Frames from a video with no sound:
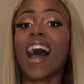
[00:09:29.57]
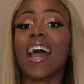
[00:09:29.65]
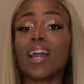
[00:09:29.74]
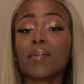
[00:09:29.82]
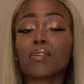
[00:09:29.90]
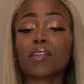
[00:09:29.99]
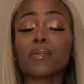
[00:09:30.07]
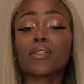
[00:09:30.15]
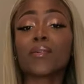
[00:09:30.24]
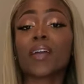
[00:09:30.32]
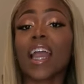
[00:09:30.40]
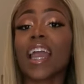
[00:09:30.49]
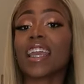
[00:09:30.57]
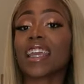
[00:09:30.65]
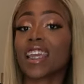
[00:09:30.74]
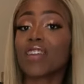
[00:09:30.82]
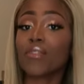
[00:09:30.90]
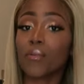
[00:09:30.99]
I am going to be doing a
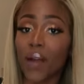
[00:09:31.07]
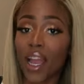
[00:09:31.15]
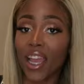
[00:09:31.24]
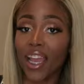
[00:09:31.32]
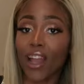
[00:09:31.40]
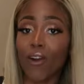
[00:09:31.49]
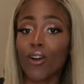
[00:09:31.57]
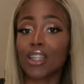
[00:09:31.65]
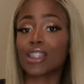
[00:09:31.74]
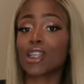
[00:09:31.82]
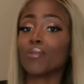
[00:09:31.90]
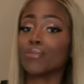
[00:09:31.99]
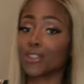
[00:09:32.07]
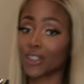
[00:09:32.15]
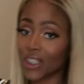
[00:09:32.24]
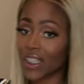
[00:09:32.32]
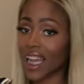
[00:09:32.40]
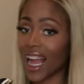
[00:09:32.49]
giveaway on some
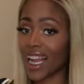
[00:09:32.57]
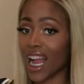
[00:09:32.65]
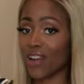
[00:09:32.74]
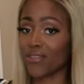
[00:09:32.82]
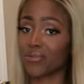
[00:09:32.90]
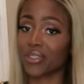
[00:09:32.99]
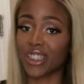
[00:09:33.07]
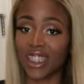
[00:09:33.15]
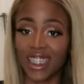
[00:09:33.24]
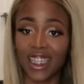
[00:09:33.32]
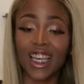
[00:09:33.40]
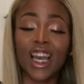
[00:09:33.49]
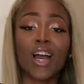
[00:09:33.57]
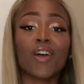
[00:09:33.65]
jewelry I got from Shein